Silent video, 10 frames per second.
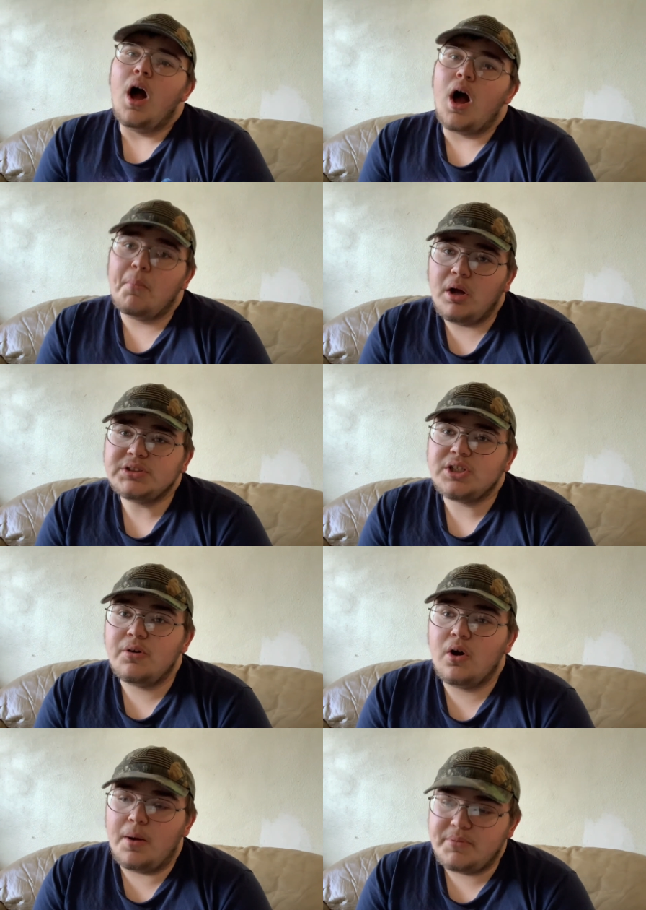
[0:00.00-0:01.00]
I'm
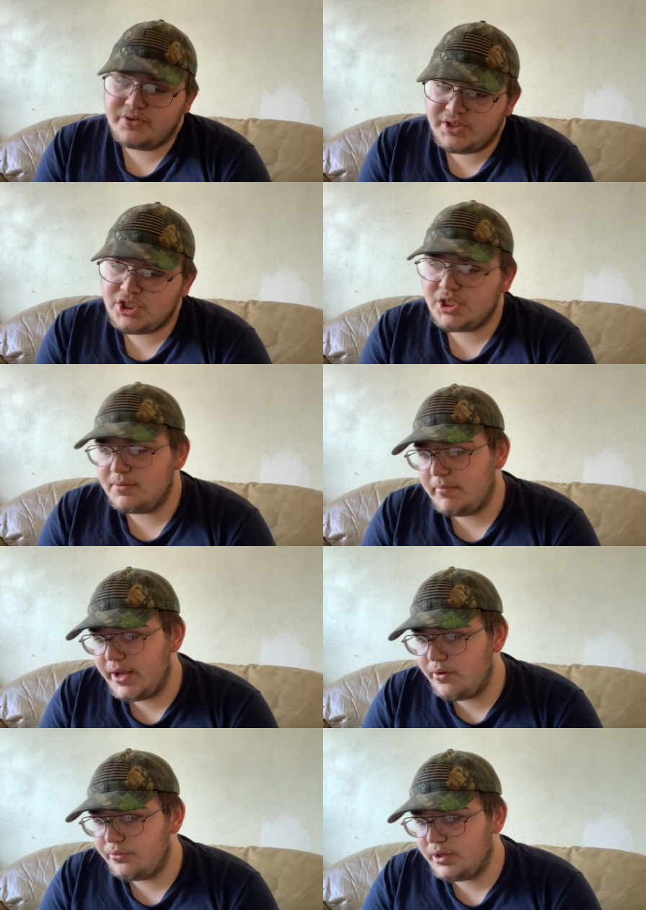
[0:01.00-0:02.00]
also a musician in my
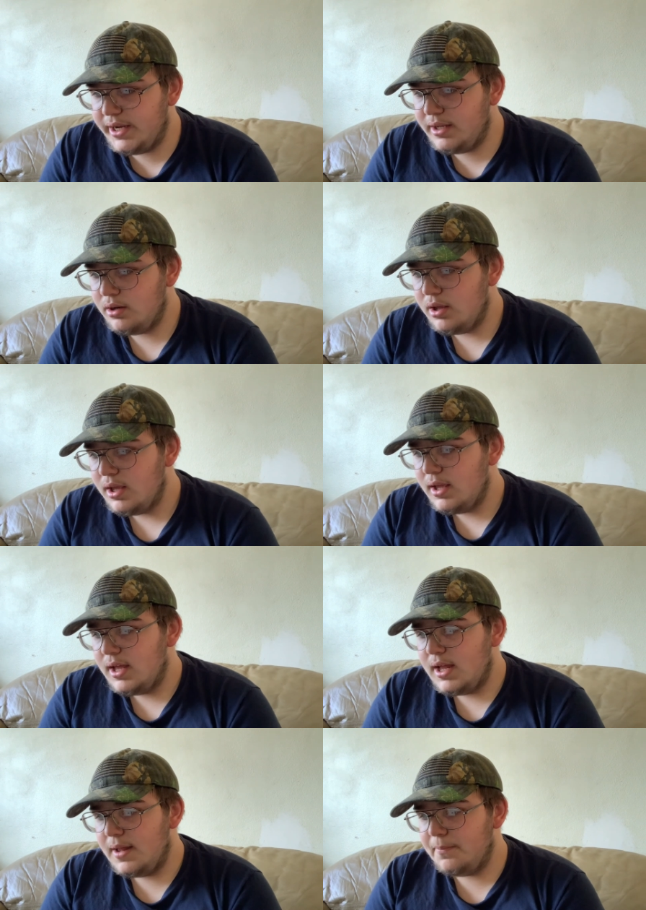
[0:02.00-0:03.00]
own right.
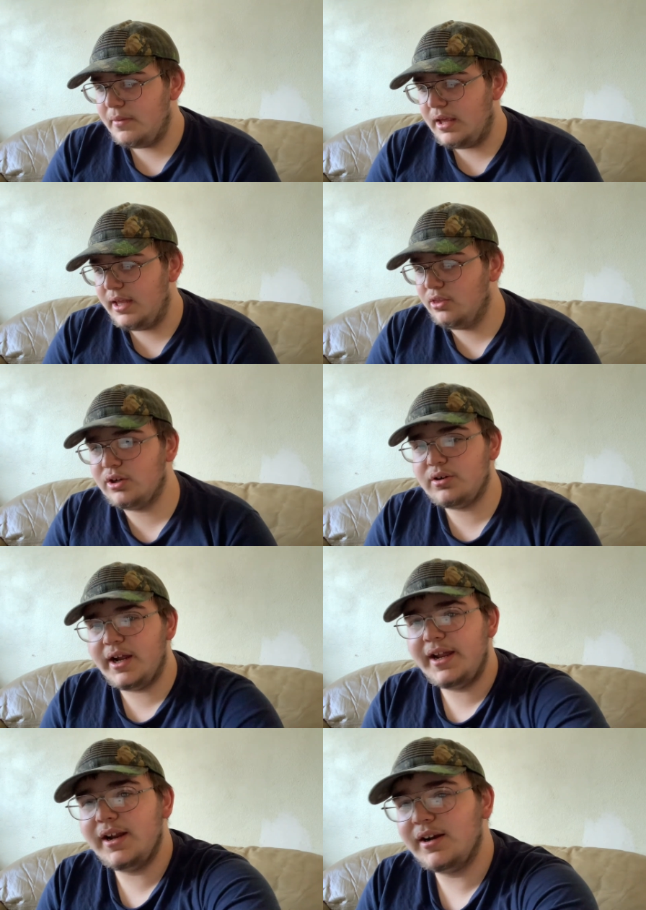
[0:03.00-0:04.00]
And look
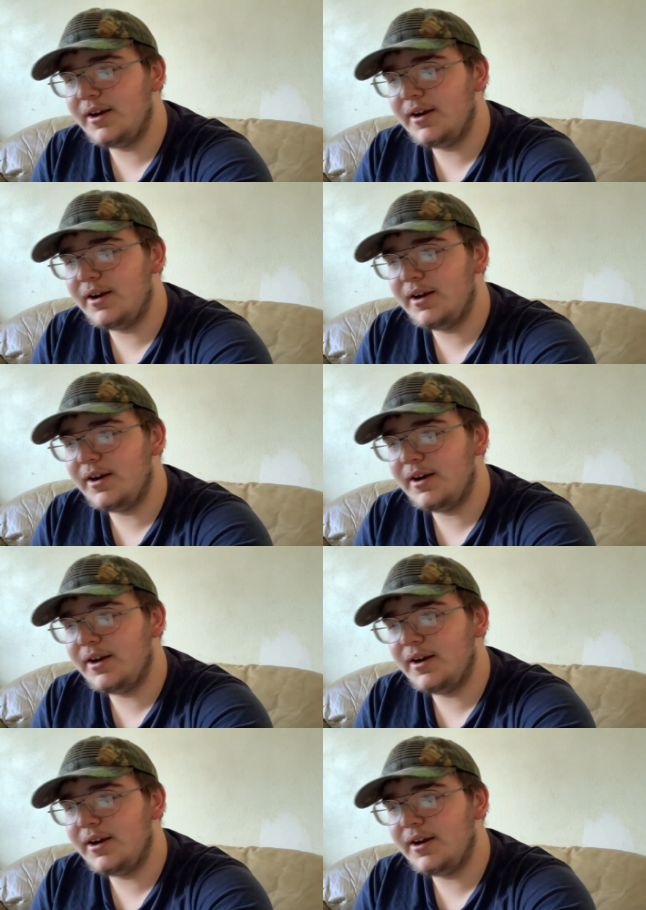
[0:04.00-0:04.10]
right here.